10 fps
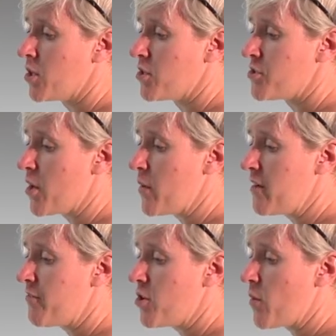So
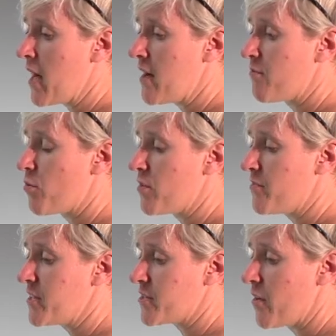if you have one of these